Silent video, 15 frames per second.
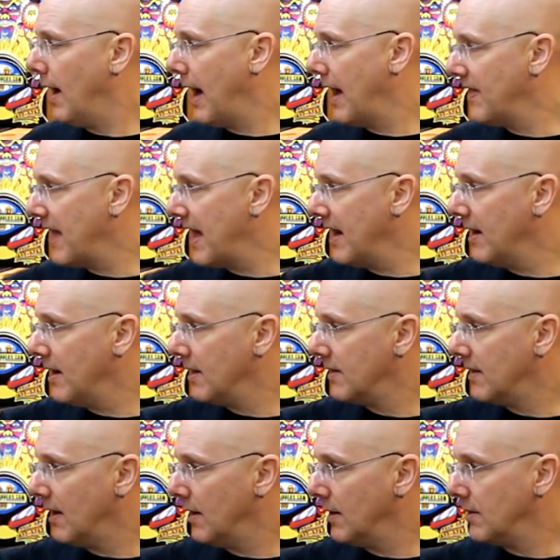And then
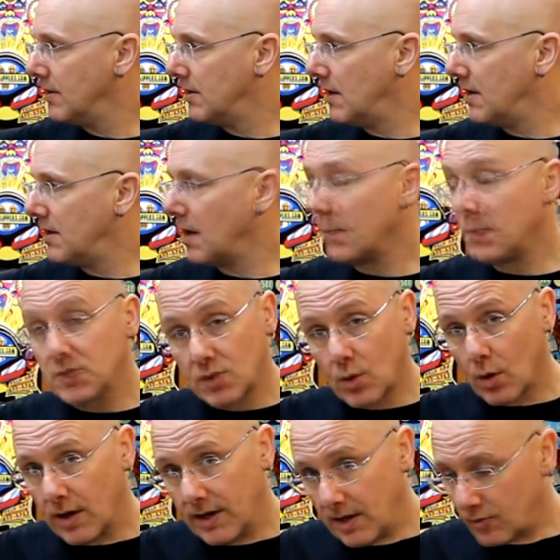the double
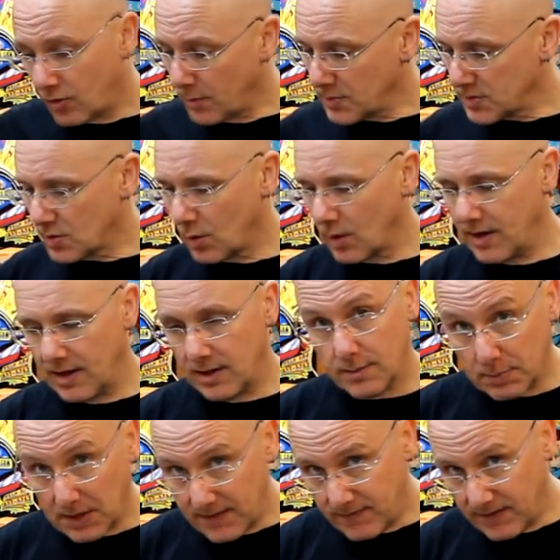scoring and triple scoring in the
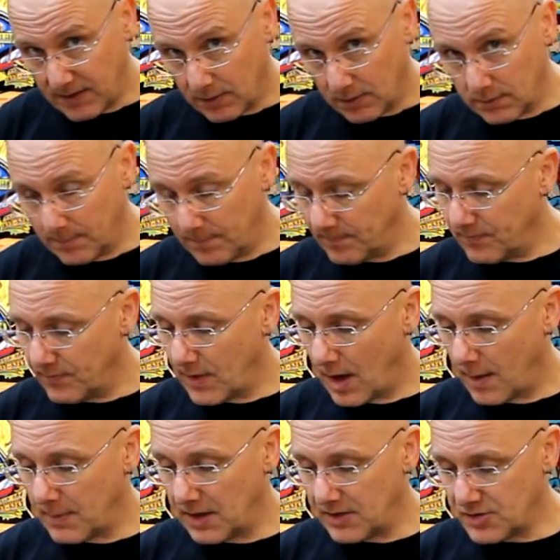playfield,
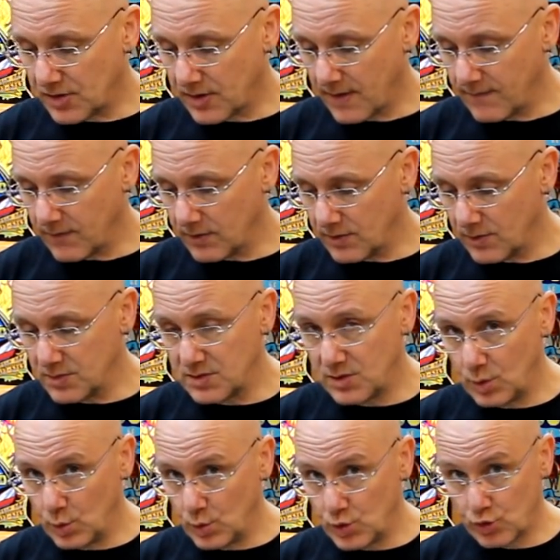I'm going to convert those
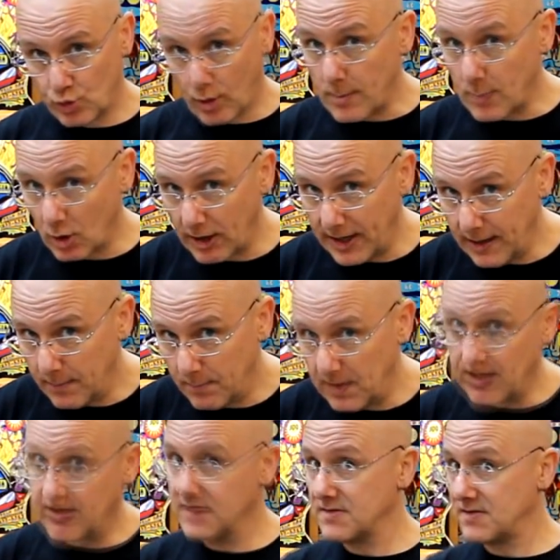to shrubbery,
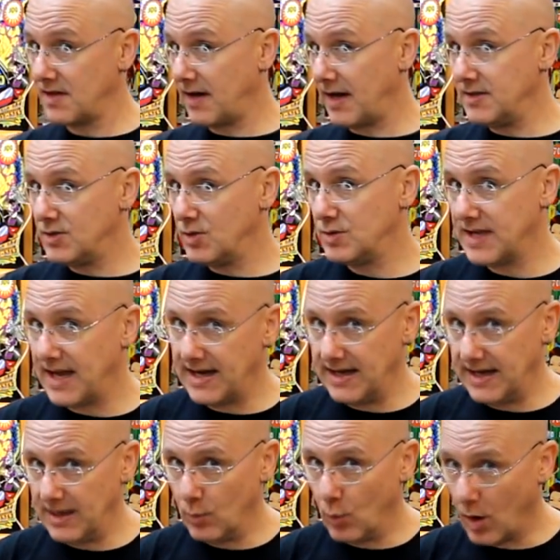because the Knights Who Say
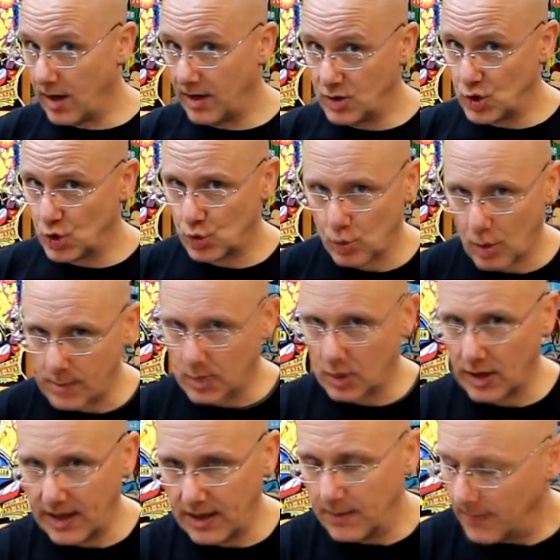Knee wanted
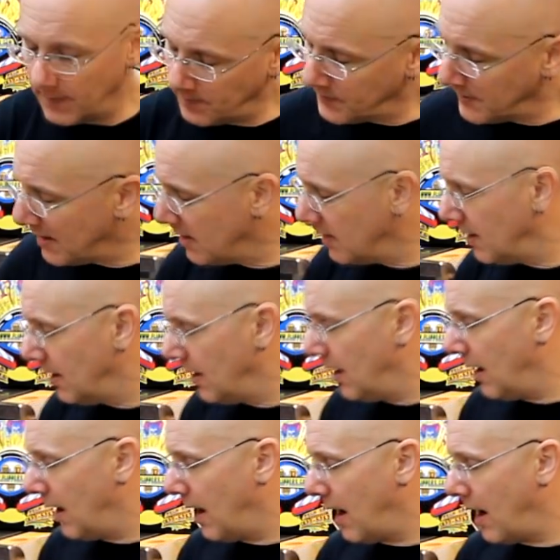shrubbery.
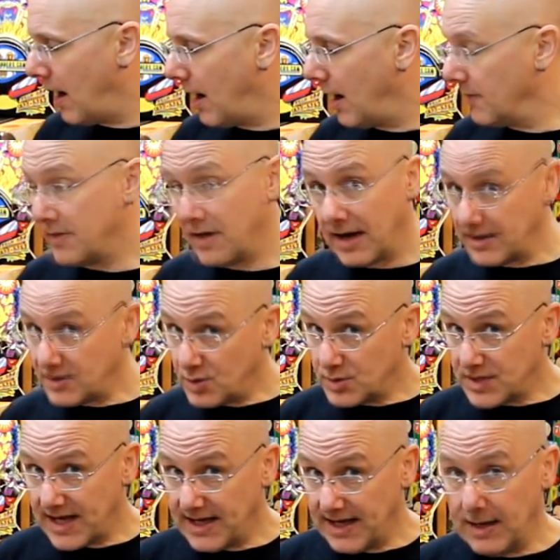The Knights Who
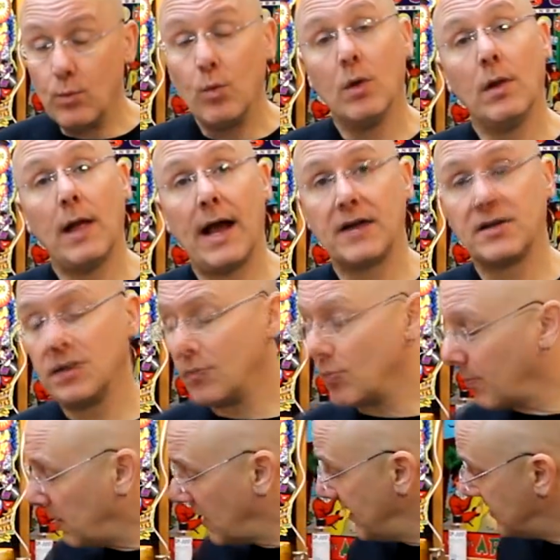Say Knee will actually
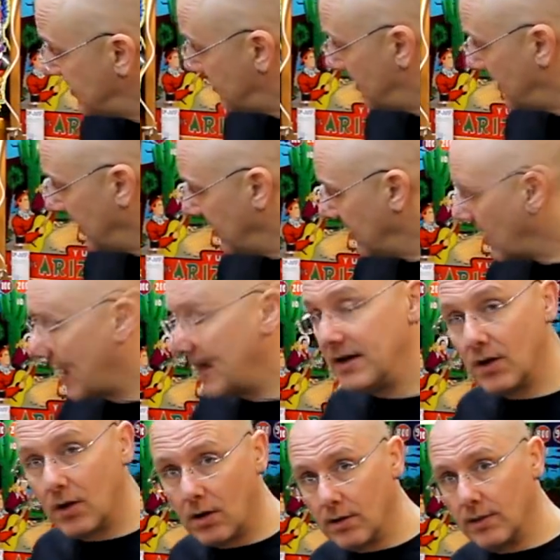replace the
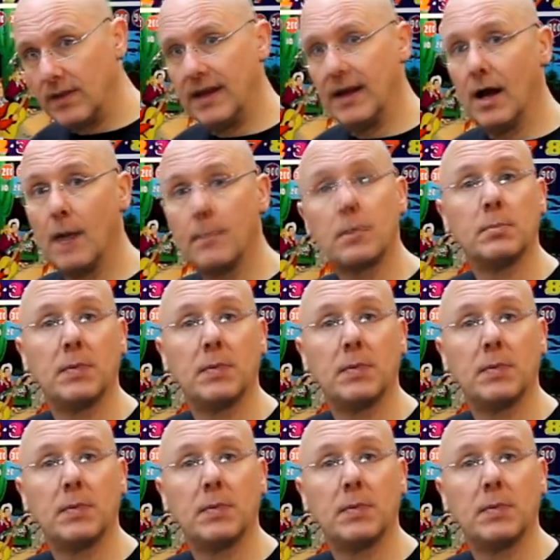knight on the upper